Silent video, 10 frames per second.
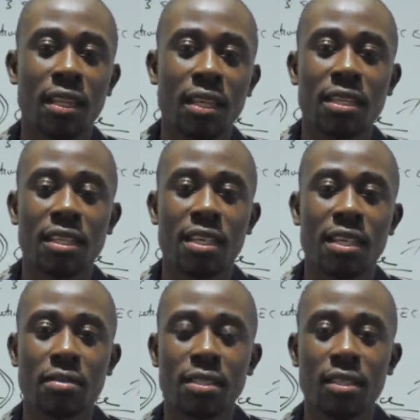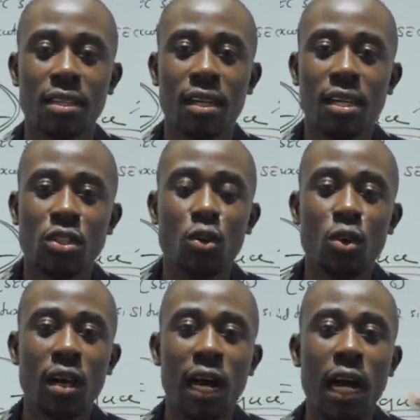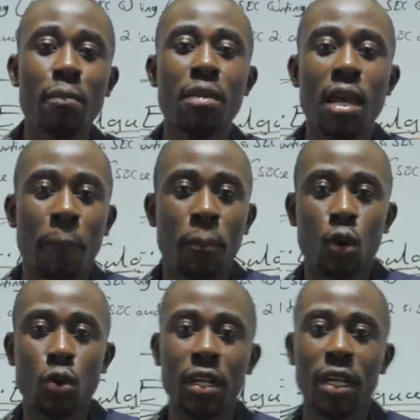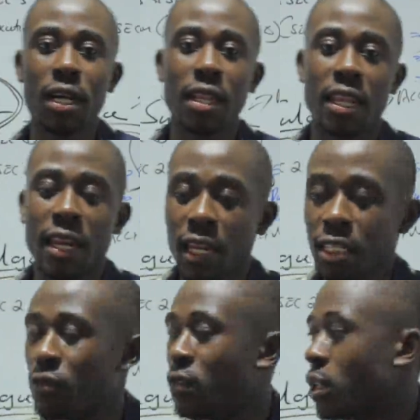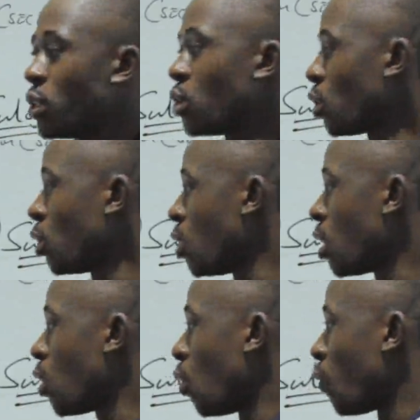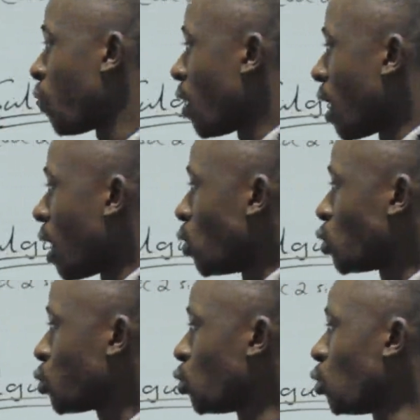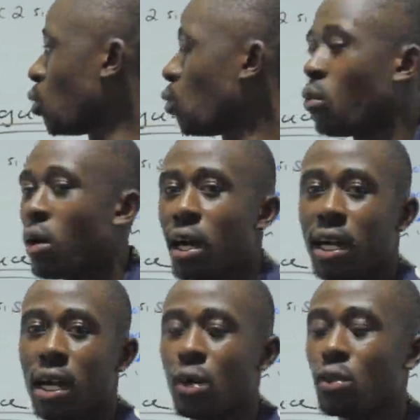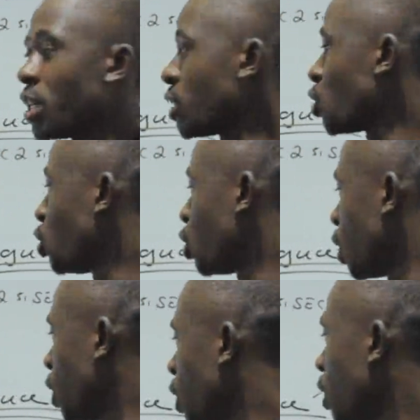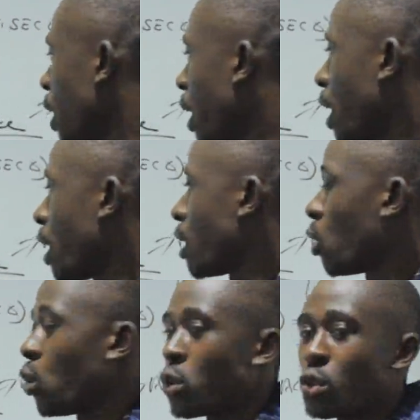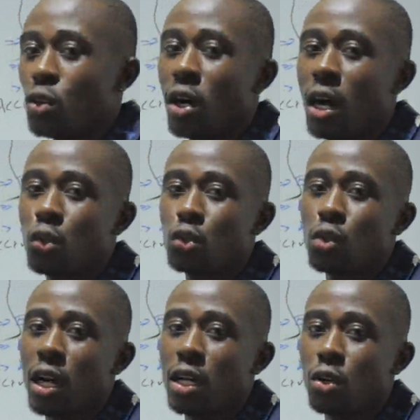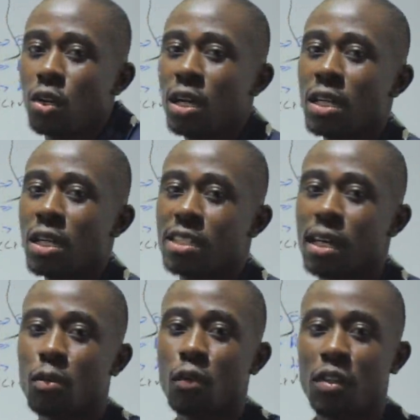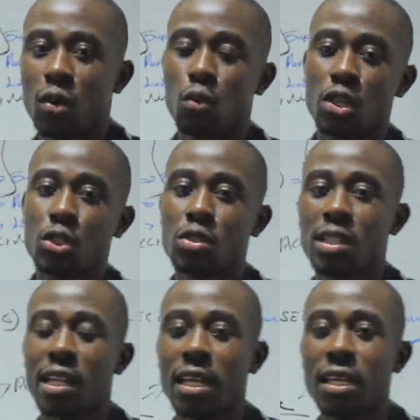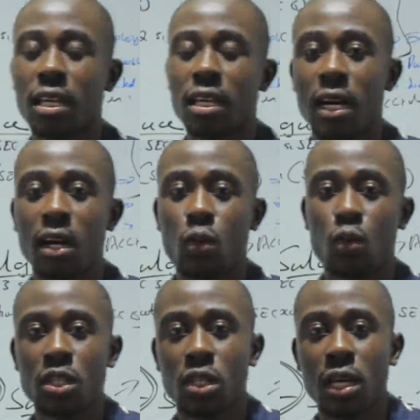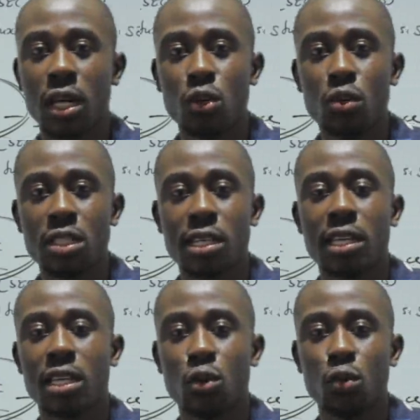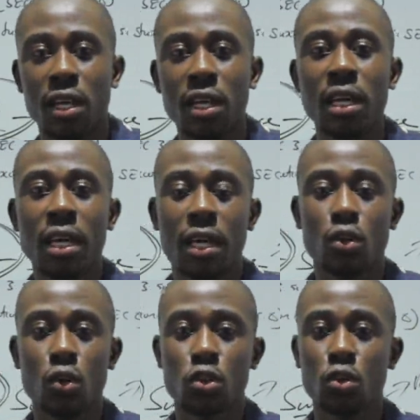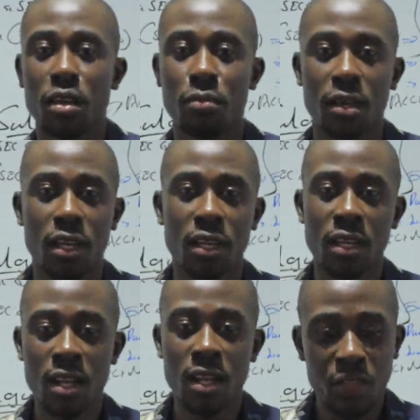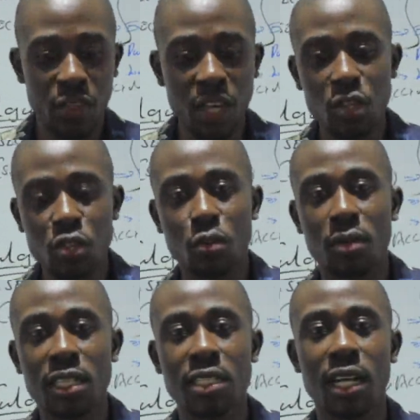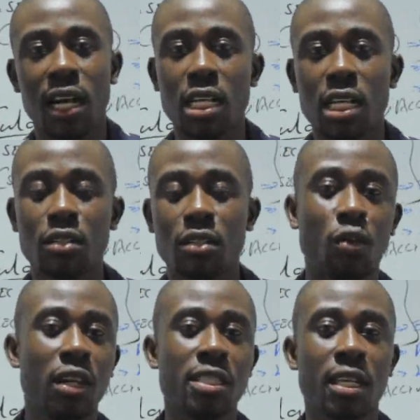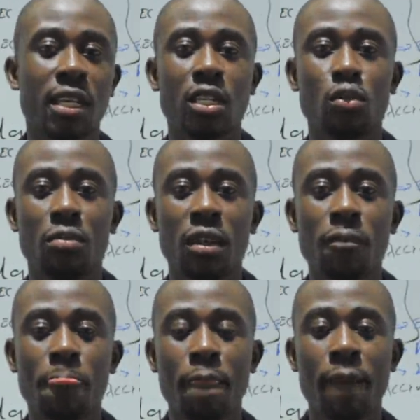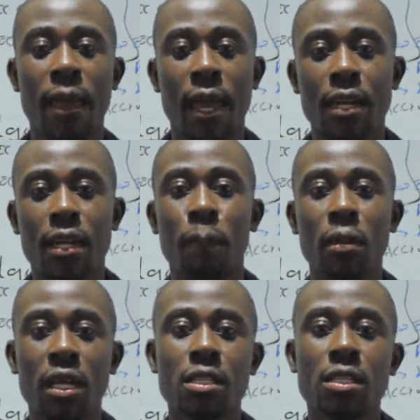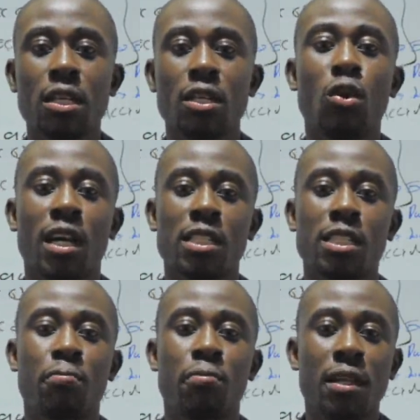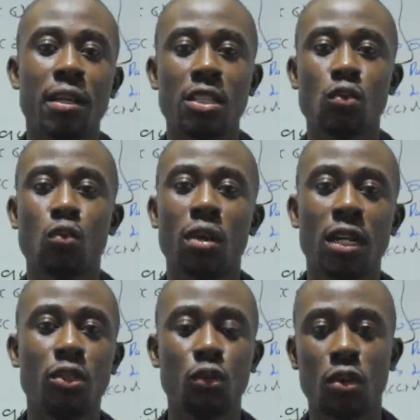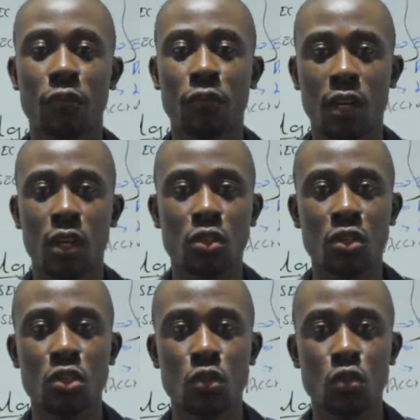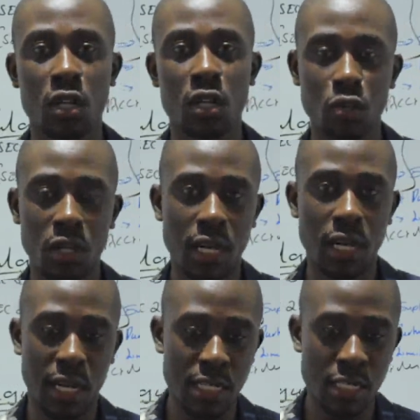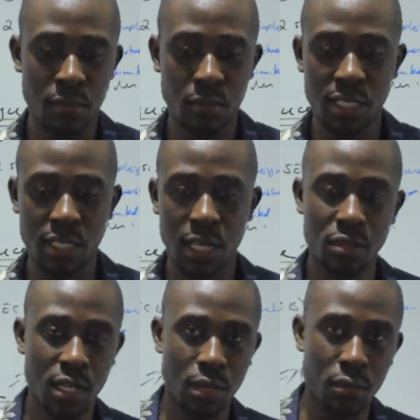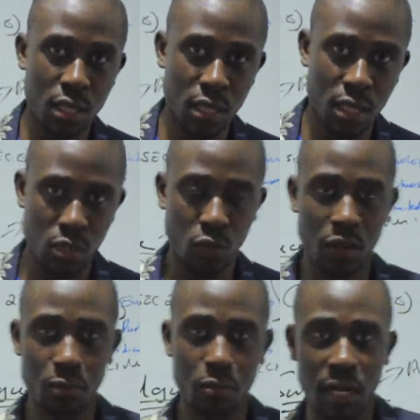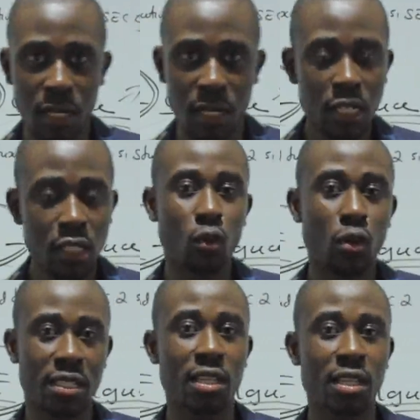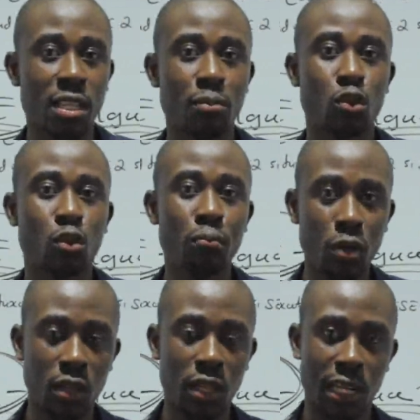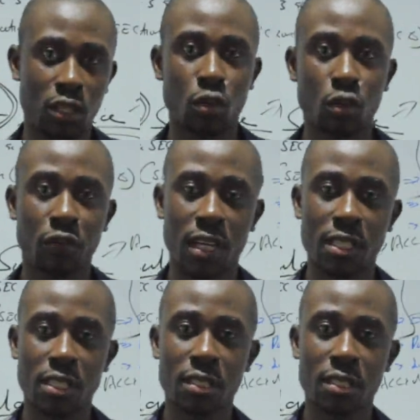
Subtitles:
these exams. So I'll be uploading the next video of how to work out SGA and also how to handle some of the questions like units like QA and also MA. Thank you so much guys for listening to me, and please, you can spread this word to your fellow students who are doing KASNEB exams coming this November, to assist them to build that confidence.